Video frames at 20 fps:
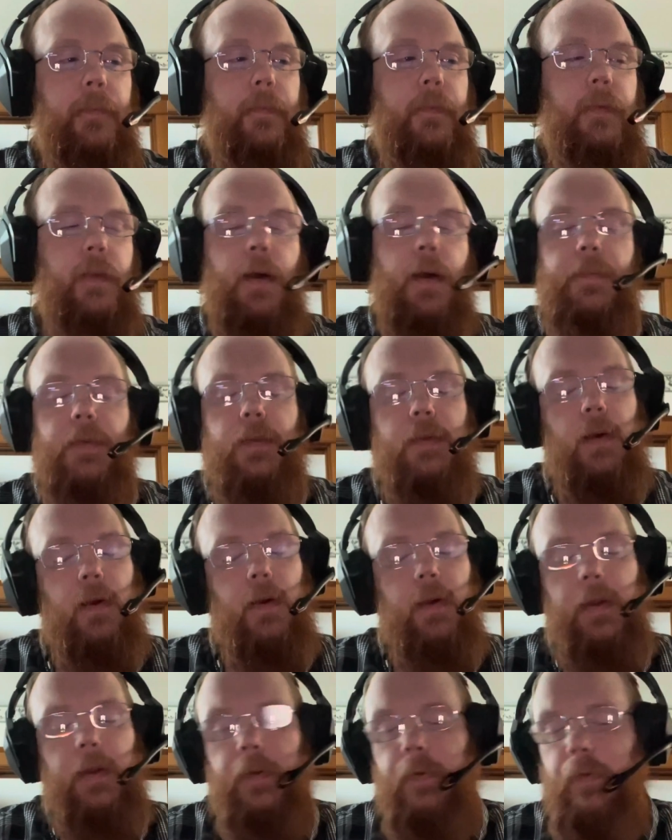No, I'm
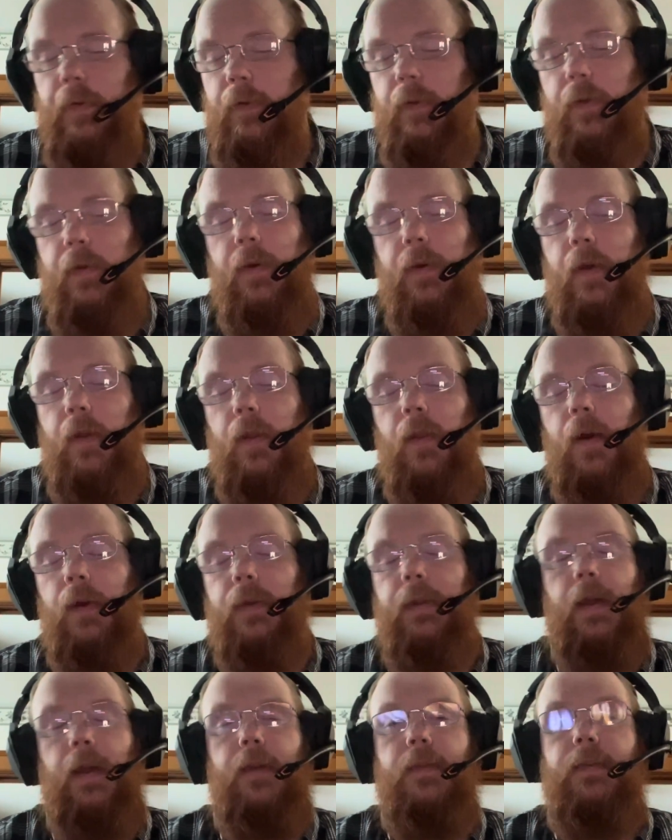sorry, they're not a
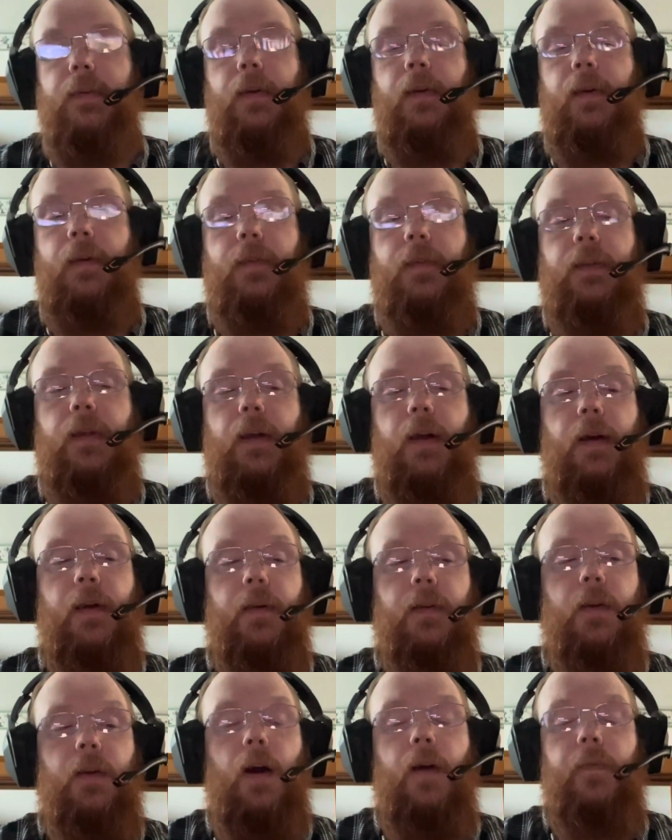lockdown. It's a
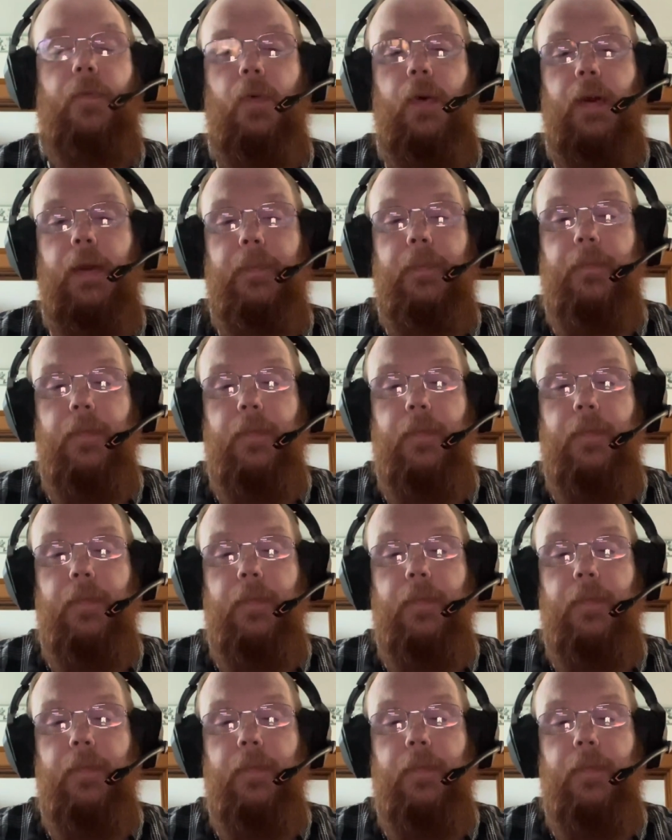convoy,